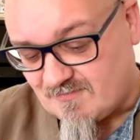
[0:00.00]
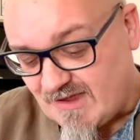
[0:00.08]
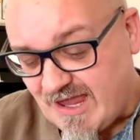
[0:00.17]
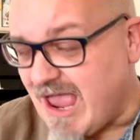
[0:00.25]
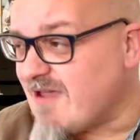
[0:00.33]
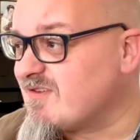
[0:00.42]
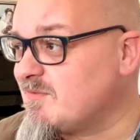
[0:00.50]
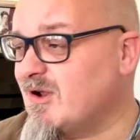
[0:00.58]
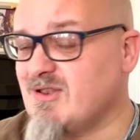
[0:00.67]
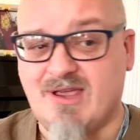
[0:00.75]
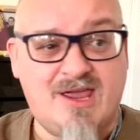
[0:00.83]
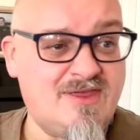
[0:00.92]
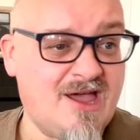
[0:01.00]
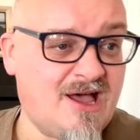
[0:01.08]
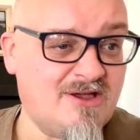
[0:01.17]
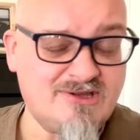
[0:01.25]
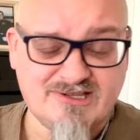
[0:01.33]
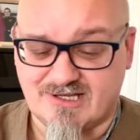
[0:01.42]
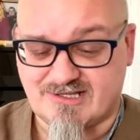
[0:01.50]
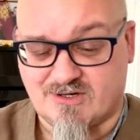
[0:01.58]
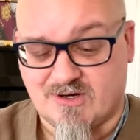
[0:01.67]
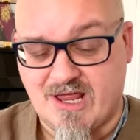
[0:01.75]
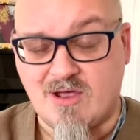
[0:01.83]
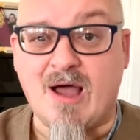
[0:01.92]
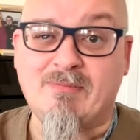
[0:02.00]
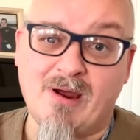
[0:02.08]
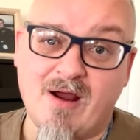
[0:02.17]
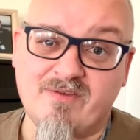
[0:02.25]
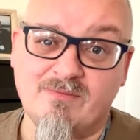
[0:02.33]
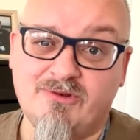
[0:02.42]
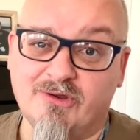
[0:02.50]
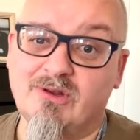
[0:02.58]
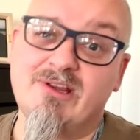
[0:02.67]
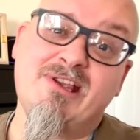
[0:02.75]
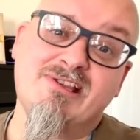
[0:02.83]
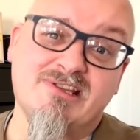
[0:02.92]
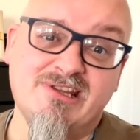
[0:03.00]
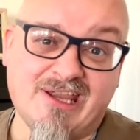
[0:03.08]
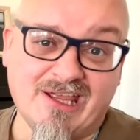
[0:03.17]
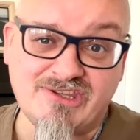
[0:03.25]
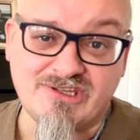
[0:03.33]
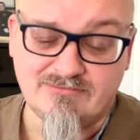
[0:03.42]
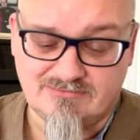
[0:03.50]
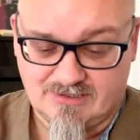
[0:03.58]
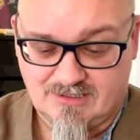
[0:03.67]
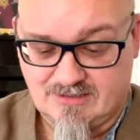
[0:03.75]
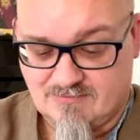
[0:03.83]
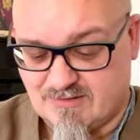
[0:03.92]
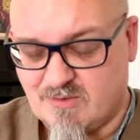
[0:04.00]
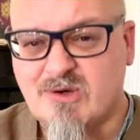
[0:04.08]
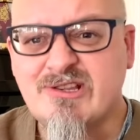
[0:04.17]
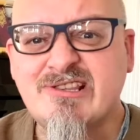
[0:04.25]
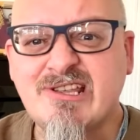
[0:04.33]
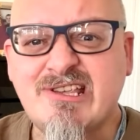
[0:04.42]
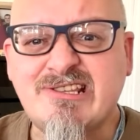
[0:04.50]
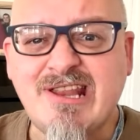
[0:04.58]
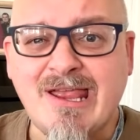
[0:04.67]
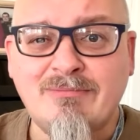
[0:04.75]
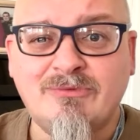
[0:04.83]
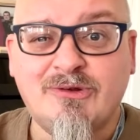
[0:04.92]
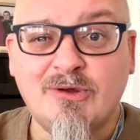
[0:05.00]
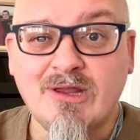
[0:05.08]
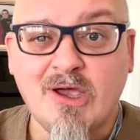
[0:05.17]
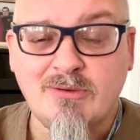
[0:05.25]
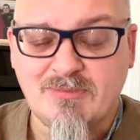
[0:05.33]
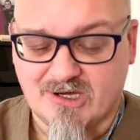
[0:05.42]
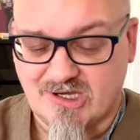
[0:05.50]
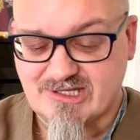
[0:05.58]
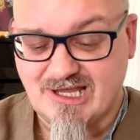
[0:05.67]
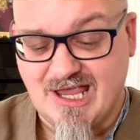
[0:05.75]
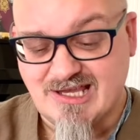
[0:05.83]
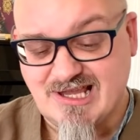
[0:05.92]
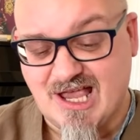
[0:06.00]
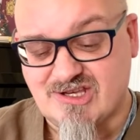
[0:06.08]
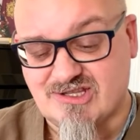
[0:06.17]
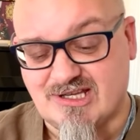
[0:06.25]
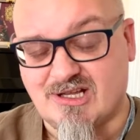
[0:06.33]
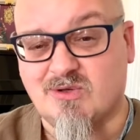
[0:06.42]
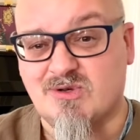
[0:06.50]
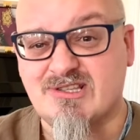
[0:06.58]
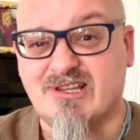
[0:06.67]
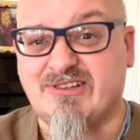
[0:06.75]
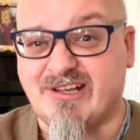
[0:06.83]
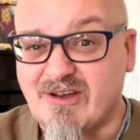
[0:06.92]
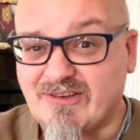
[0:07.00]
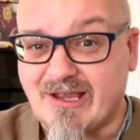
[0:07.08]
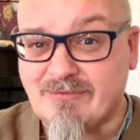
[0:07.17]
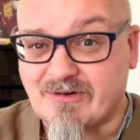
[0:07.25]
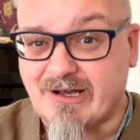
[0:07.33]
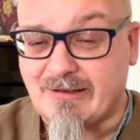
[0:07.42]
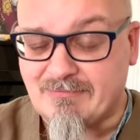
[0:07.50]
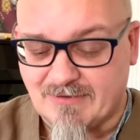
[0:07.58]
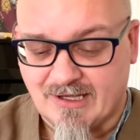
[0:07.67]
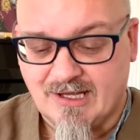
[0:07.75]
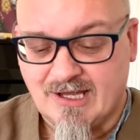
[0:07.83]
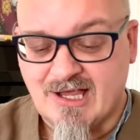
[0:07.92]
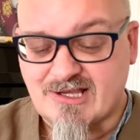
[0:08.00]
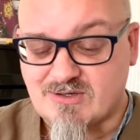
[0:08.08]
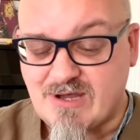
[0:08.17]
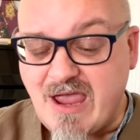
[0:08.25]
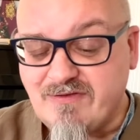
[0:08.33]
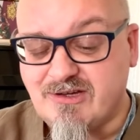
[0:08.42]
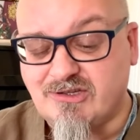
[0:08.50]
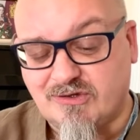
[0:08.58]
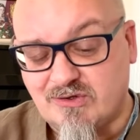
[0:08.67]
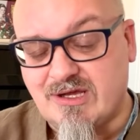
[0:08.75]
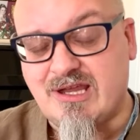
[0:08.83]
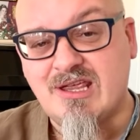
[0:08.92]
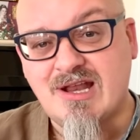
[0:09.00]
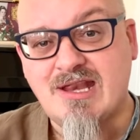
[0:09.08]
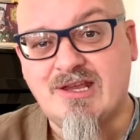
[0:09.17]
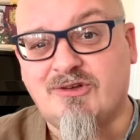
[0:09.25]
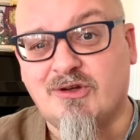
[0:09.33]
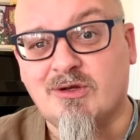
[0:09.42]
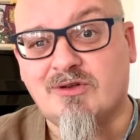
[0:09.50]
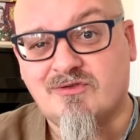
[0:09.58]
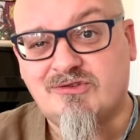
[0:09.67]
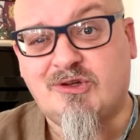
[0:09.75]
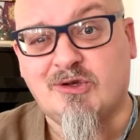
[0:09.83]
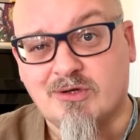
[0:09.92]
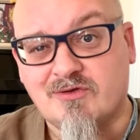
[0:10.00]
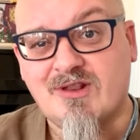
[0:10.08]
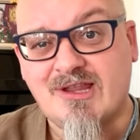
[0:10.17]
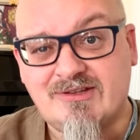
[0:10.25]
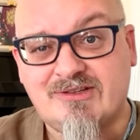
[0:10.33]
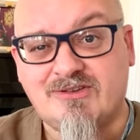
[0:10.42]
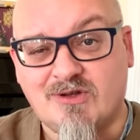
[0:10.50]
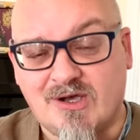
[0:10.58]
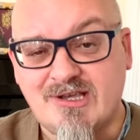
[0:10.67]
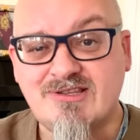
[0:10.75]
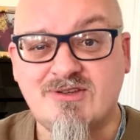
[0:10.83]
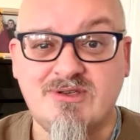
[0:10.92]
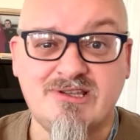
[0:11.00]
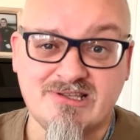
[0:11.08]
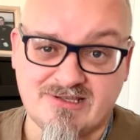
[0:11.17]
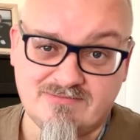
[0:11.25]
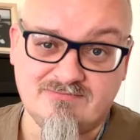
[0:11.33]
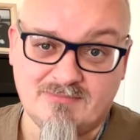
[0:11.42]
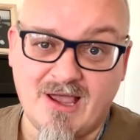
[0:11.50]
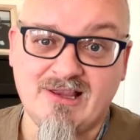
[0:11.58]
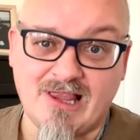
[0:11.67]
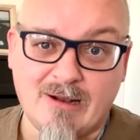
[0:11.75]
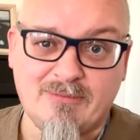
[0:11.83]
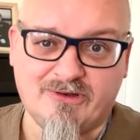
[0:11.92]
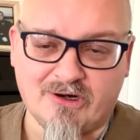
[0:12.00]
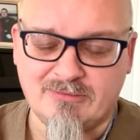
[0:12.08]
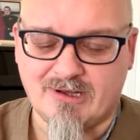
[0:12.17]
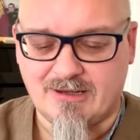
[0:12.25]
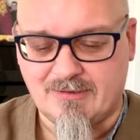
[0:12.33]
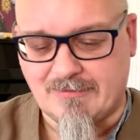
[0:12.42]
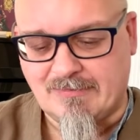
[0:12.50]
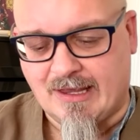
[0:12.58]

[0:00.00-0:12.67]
Everyone in the house has gone out, apart from Dougal. He's in the kitchen, but we won't say his name too loud because it is actually close to dinner time for him. So if you do hear any Dougal related noise, who's my Labrador by the way,